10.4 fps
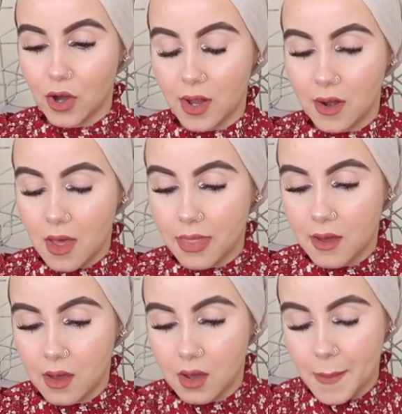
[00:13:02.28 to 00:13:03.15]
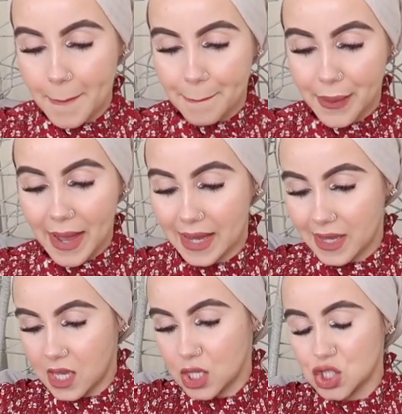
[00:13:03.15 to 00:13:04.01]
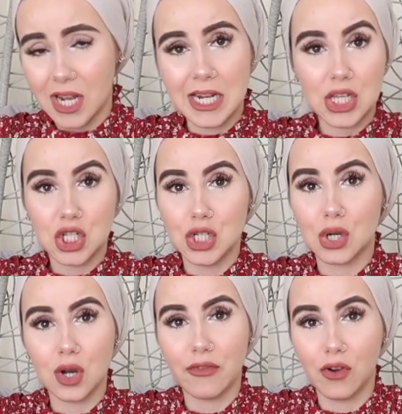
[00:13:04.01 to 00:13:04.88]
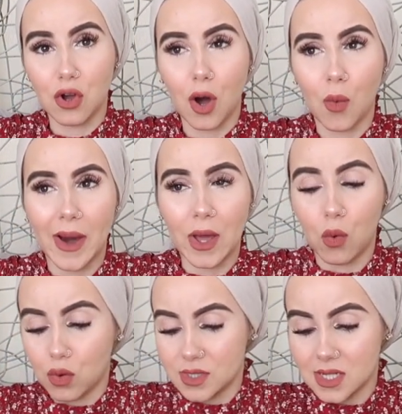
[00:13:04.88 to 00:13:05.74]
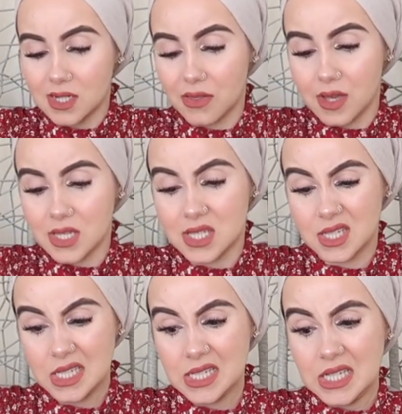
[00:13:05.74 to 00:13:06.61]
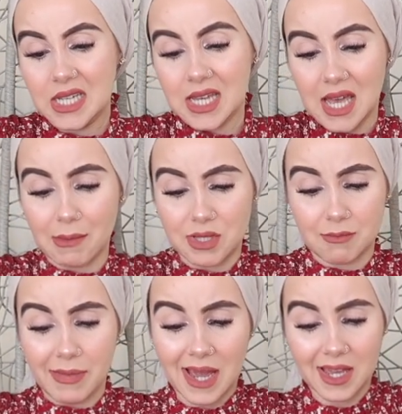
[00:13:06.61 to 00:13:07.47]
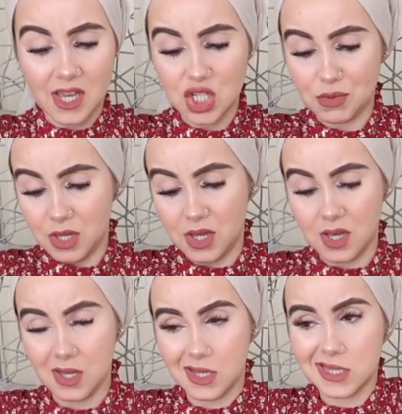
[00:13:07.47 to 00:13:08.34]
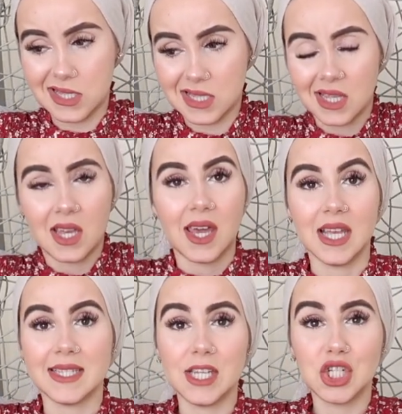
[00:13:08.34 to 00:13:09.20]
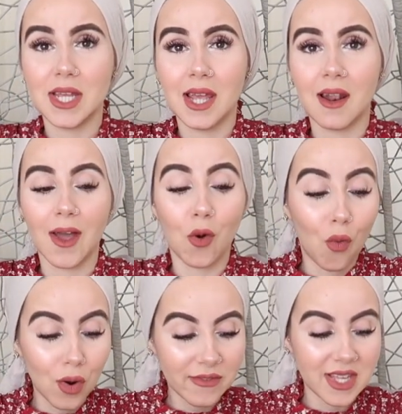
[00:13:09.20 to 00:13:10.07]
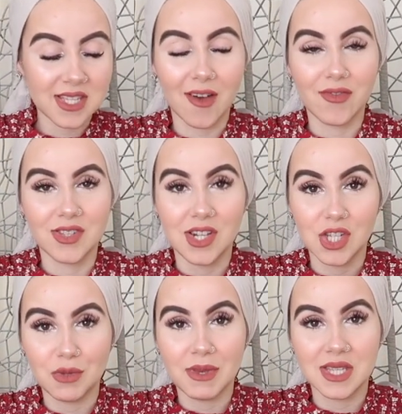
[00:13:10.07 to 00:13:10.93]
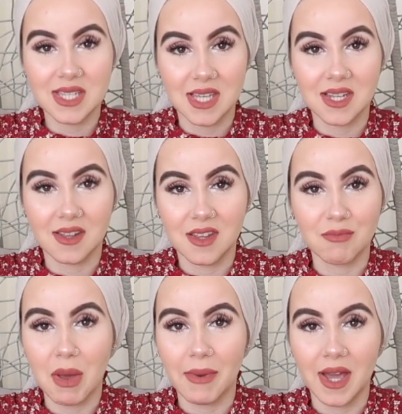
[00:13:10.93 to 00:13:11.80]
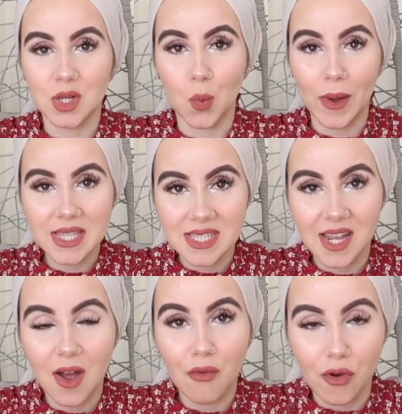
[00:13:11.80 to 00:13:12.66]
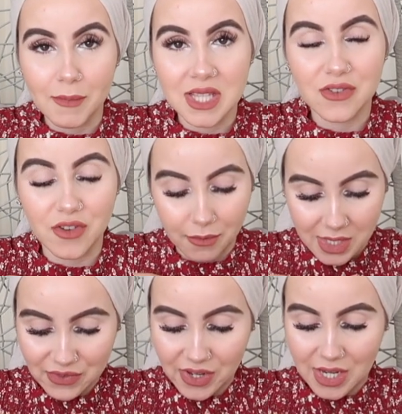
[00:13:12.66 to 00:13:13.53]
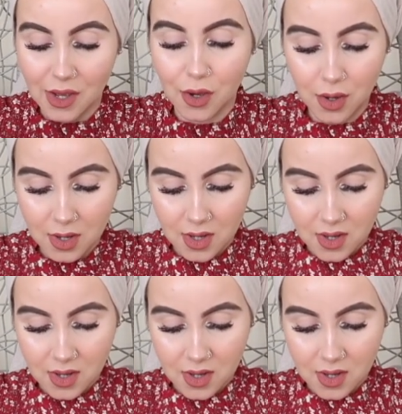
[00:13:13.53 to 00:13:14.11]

got another package and i literally totally forgot why i ordered in this amazon package because it's literally like all of this stuff is literally been sitting underneath my bed waiting for me to film this video